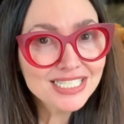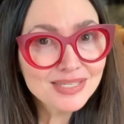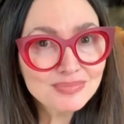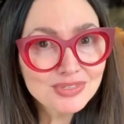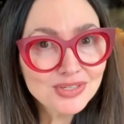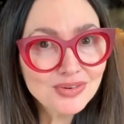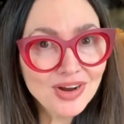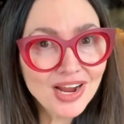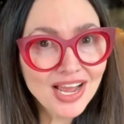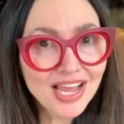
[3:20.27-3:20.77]

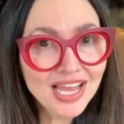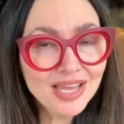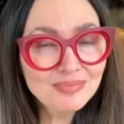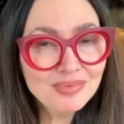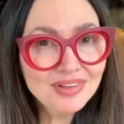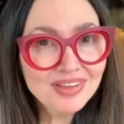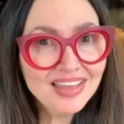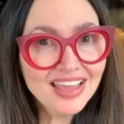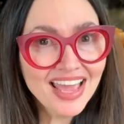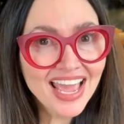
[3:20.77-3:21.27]
subscribe
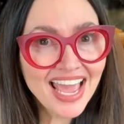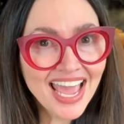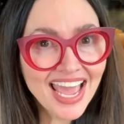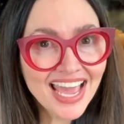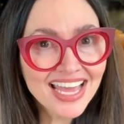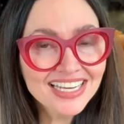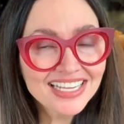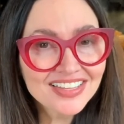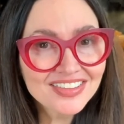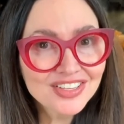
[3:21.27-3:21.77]

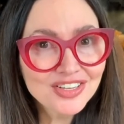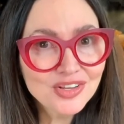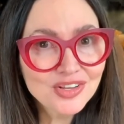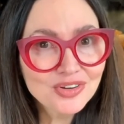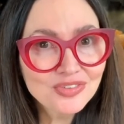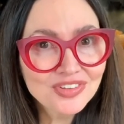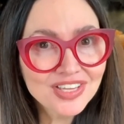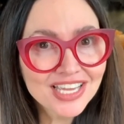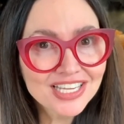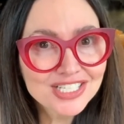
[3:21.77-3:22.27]
and hit the
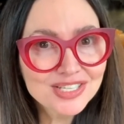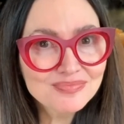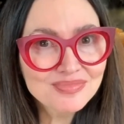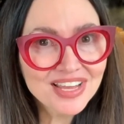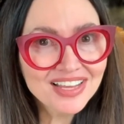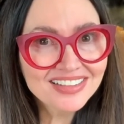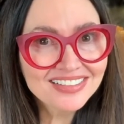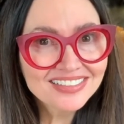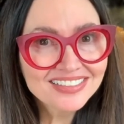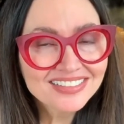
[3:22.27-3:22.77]
notification
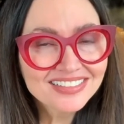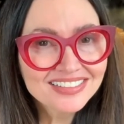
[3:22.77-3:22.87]
bell.